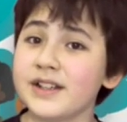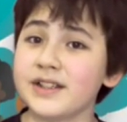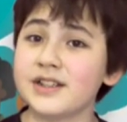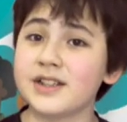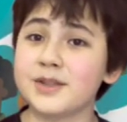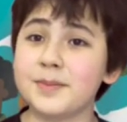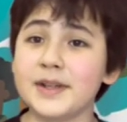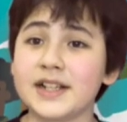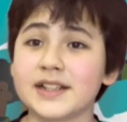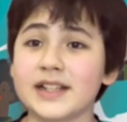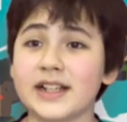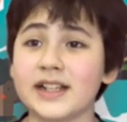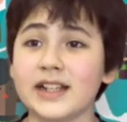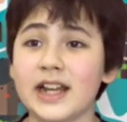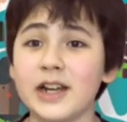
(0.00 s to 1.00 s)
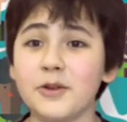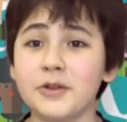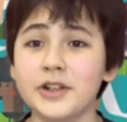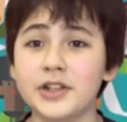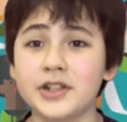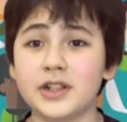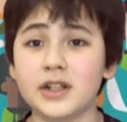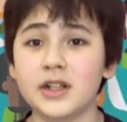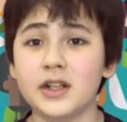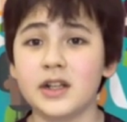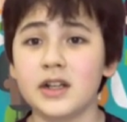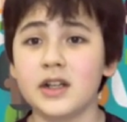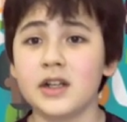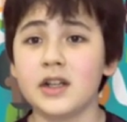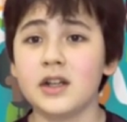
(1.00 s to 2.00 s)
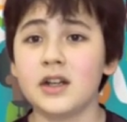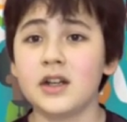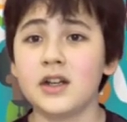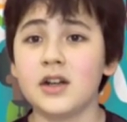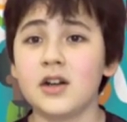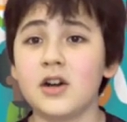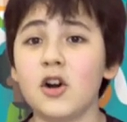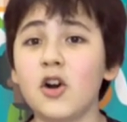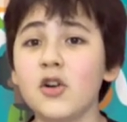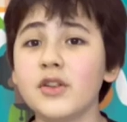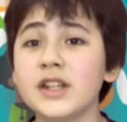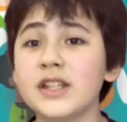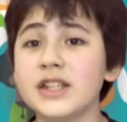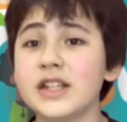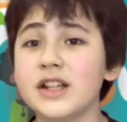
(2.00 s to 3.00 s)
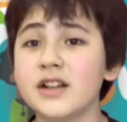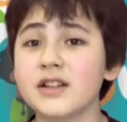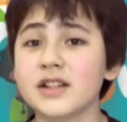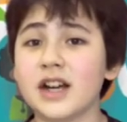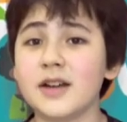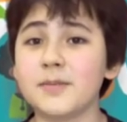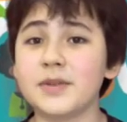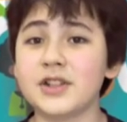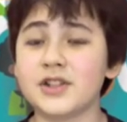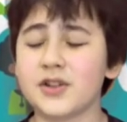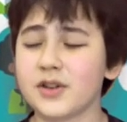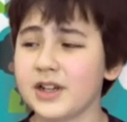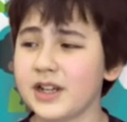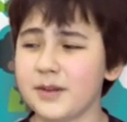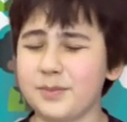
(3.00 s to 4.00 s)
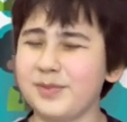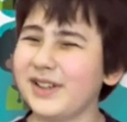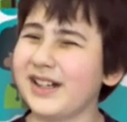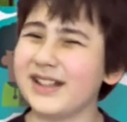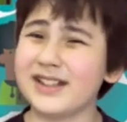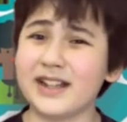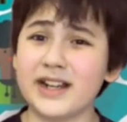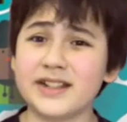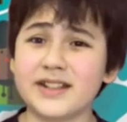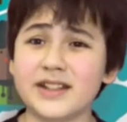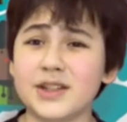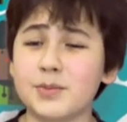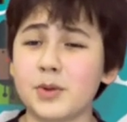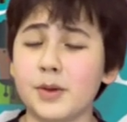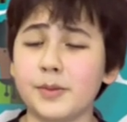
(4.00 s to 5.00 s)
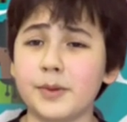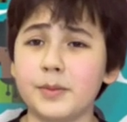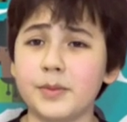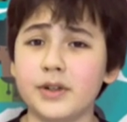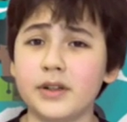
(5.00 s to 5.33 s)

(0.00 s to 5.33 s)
is to speak a second language. All these years I've been turning a blind eye to this problem.